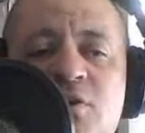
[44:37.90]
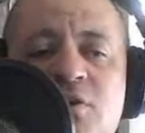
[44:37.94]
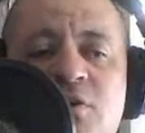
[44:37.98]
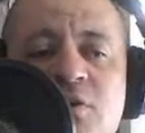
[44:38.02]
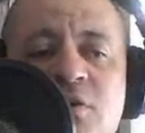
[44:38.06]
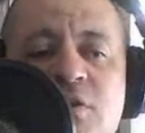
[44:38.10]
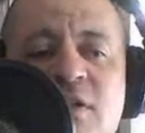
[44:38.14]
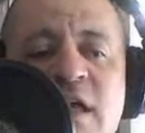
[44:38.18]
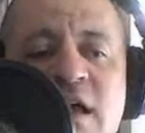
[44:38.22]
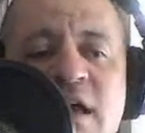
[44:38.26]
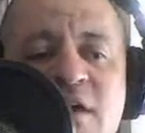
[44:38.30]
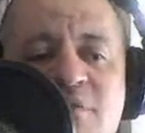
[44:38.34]

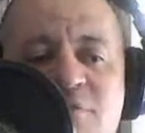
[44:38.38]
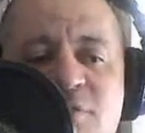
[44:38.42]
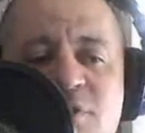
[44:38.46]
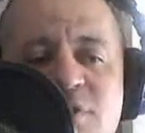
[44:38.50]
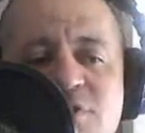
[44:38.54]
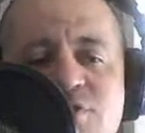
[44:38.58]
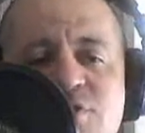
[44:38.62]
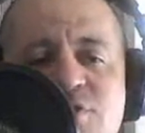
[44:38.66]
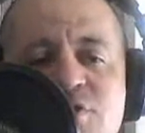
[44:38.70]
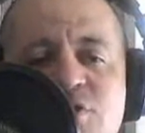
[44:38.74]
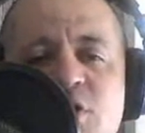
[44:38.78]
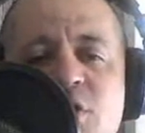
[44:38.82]

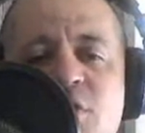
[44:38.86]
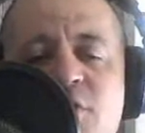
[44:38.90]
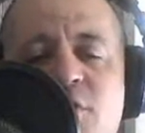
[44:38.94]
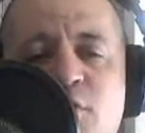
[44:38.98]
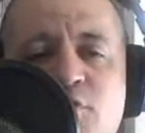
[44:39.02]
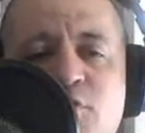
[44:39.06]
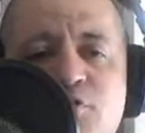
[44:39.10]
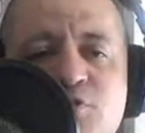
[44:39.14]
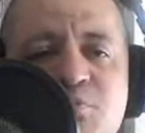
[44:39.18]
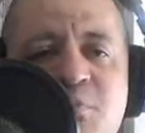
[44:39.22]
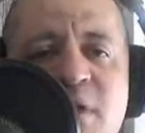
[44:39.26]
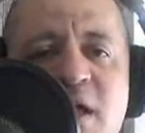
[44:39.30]
leverage
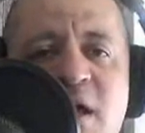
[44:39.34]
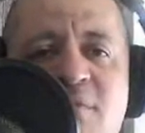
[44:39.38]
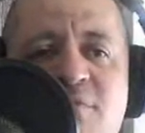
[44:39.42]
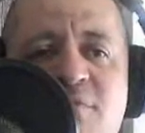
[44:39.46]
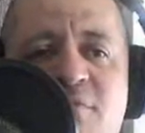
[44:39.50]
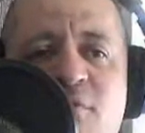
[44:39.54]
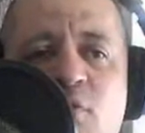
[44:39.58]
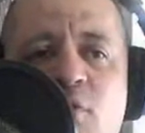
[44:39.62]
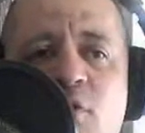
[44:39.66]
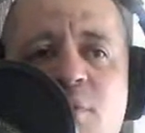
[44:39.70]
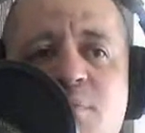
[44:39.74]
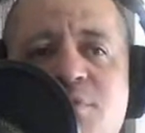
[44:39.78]
those
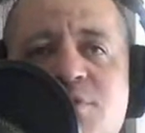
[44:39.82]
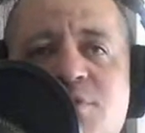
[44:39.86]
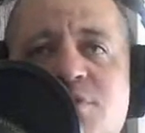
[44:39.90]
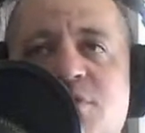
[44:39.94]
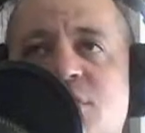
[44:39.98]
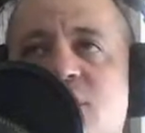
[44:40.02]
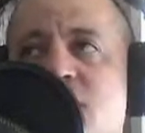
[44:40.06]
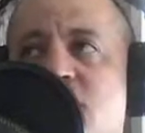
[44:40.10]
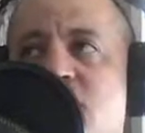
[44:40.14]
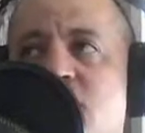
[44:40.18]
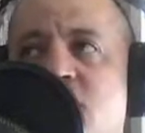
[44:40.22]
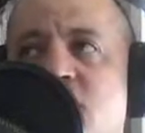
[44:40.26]
platforms,
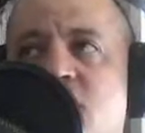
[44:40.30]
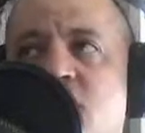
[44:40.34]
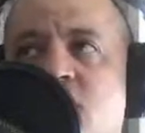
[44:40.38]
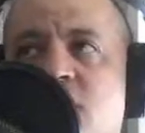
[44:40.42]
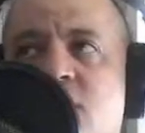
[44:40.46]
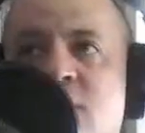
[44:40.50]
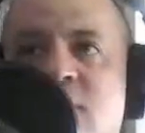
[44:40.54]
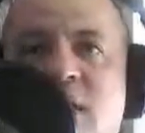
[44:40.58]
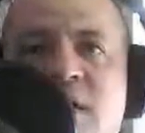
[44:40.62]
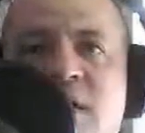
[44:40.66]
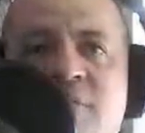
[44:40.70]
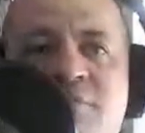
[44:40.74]

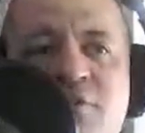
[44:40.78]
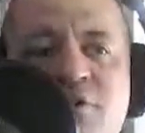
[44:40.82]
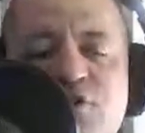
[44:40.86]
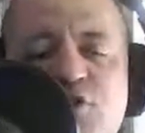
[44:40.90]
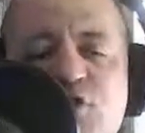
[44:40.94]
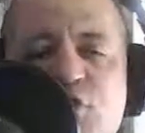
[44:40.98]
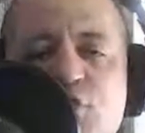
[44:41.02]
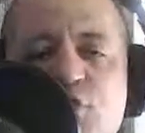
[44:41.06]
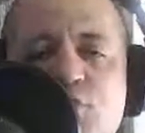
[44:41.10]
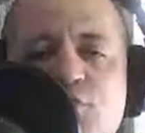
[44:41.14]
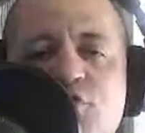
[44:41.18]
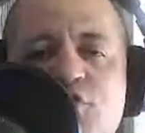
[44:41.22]

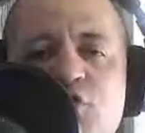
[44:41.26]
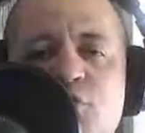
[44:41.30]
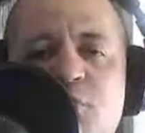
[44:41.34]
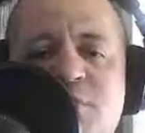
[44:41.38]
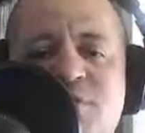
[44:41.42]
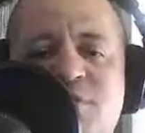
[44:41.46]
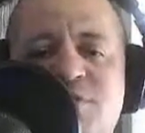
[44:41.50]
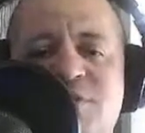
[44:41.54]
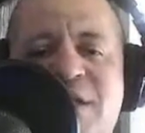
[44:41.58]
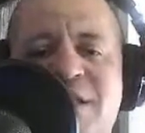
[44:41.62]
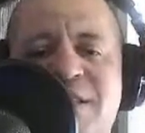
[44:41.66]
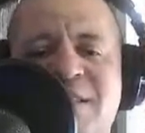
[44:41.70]
leverage YouTube
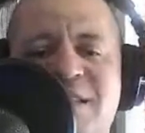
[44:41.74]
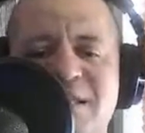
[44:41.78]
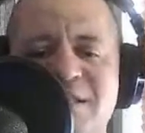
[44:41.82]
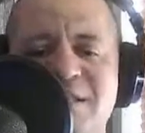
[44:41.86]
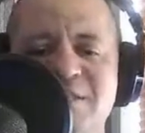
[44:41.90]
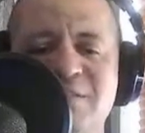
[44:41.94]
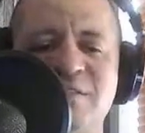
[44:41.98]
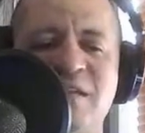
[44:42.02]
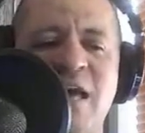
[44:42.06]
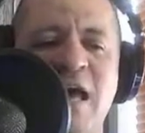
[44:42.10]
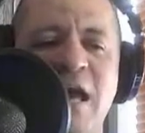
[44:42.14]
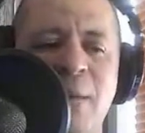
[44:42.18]
and say,
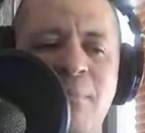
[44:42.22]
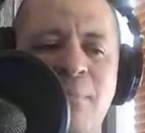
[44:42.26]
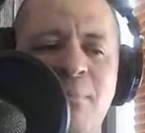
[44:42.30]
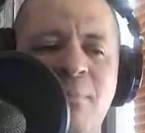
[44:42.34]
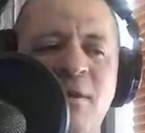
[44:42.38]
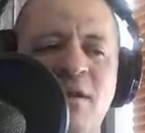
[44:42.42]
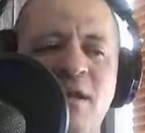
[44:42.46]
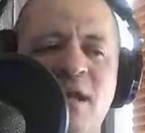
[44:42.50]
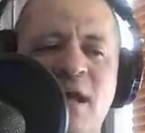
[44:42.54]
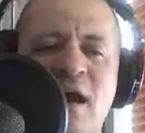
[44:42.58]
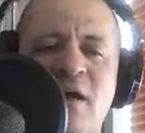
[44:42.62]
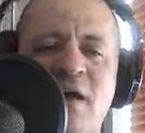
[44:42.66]
this
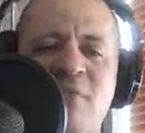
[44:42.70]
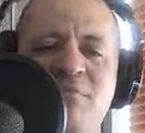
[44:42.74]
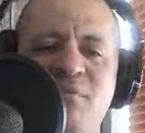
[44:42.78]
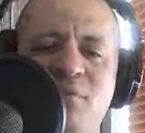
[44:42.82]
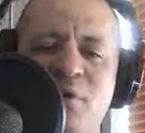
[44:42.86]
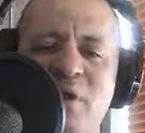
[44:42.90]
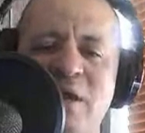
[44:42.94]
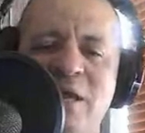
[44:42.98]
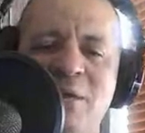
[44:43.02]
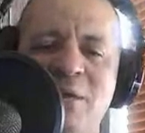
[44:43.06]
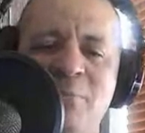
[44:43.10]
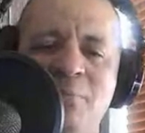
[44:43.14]
happened
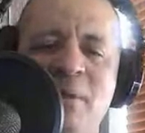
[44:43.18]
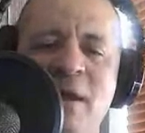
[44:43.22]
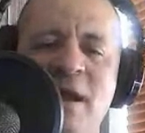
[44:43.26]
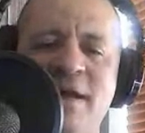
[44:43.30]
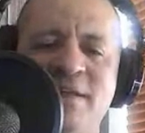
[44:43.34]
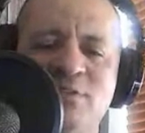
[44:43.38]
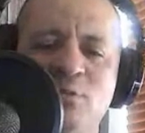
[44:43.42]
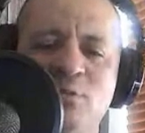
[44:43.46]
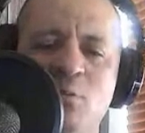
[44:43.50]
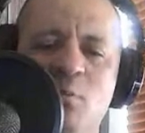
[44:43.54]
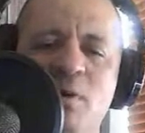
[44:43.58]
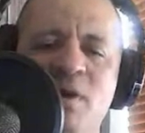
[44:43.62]
after
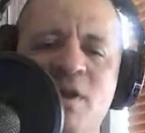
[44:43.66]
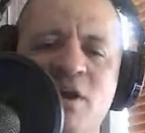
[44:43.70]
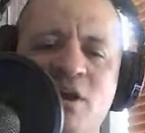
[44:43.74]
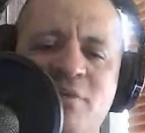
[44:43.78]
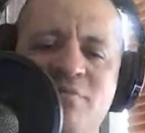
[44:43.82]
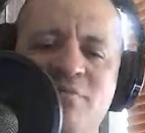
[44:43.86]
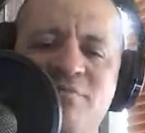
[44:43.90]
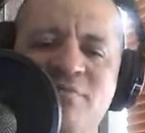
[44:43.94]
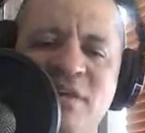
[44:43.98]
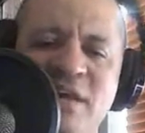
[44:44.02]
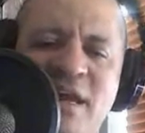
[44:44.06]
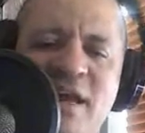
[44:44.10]
Impact went
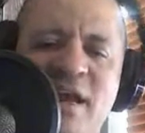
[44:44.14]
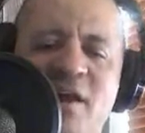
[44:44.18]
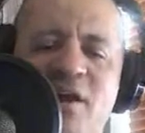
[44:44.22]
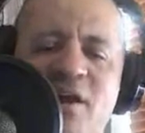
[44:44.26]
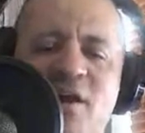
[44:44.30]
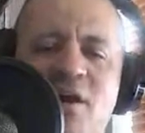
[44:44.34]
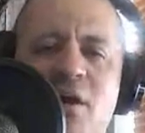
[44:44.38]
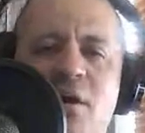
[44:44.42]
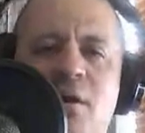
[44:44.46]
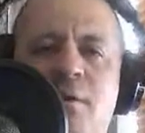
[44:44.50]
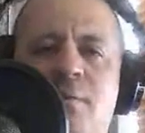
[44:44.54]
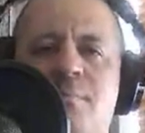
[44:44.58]
off the
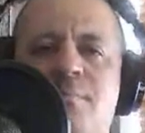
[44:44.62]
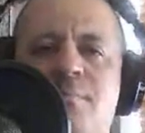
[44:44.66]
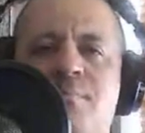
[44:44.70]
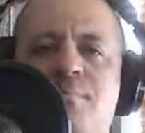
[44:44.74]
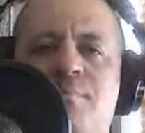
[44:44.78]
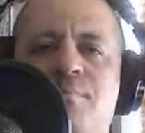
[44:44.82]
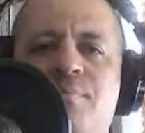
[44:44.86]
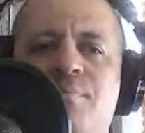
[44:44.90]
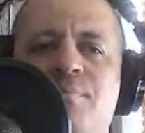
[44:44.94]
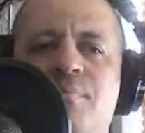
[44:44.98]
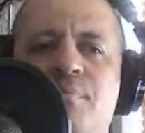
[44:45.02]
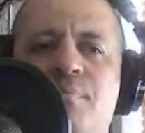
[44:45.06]
air,
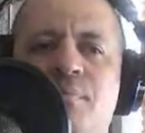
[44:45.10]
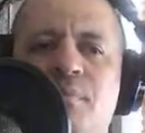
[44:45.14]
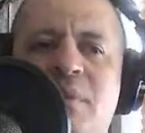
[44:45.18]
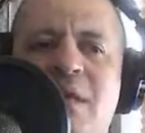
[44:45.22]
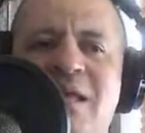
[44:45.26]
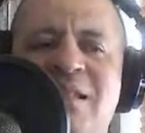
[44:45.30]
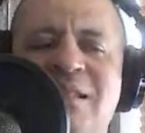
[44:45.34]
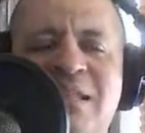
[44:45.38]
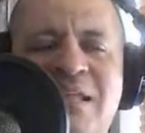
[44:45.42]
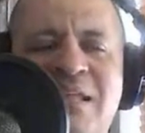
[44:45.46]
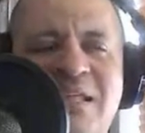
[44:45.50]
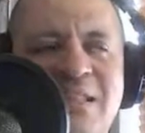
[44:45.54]

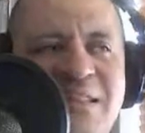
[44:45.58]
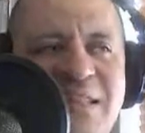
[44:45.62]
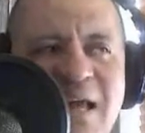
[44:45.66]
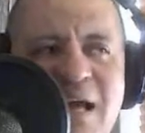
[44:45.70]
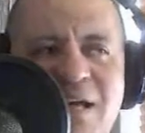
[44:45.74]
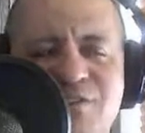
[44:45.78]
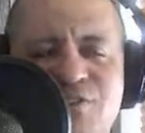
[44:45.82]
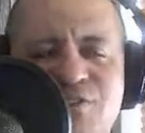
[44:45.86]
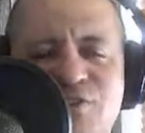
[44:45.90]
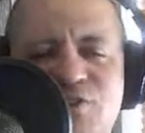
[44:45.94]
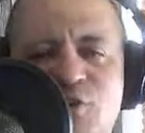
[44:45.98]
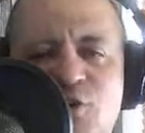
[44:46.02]
and let
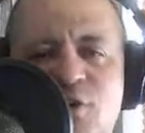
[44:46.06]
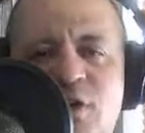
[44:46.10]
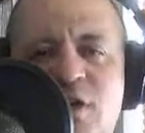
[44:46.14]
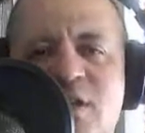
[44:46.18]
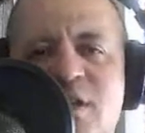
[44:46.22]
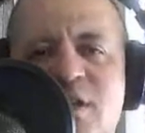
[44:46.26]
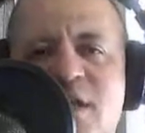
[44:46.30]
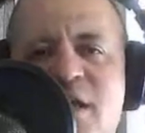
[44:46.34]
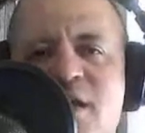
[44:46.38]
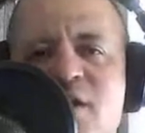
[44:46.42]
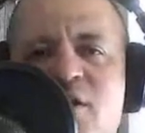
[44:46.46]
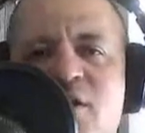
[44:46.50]
that
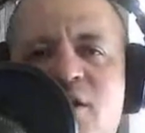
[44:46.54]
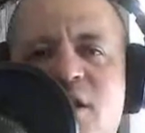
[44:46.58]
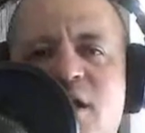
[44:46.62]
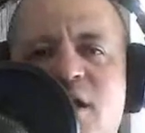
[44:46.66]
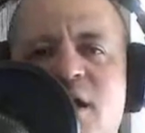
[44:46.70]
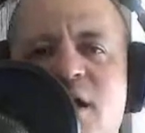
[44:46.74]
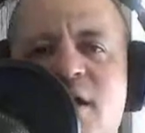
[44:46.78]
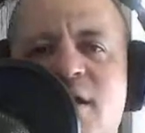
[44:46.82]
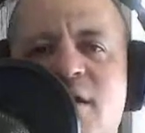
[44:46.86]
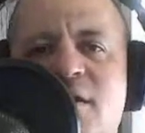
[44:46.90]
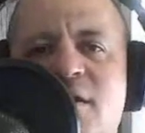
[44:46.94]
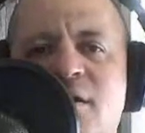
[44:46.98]
circulate
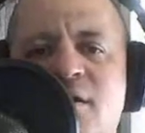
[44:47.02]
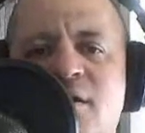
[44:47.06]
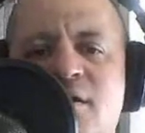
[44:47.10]
online.